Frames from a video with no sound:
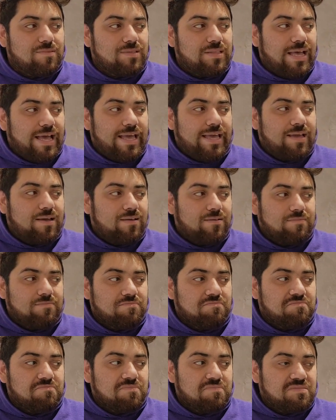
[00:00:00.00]
Like,
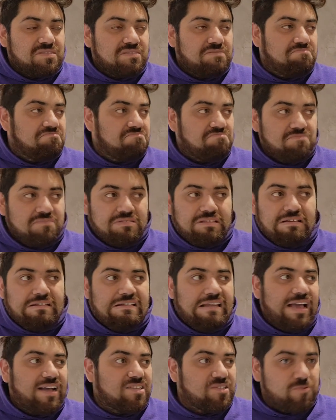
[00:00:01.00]
the
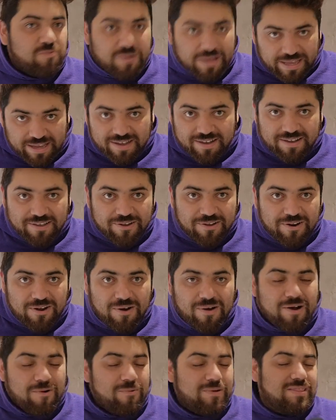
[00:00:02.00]
next week, you
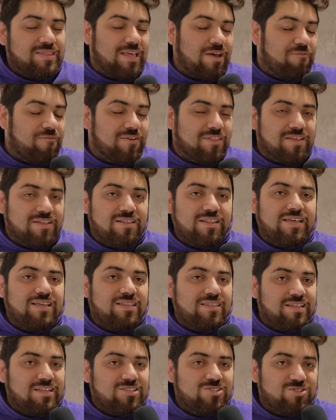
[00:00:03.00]
know, and we definitely
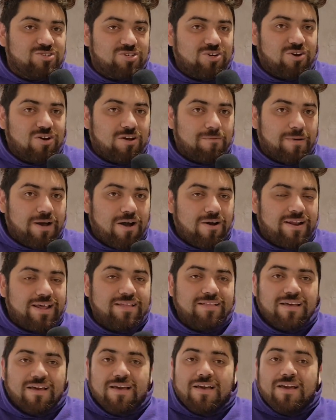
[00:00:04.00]
need to talk about it.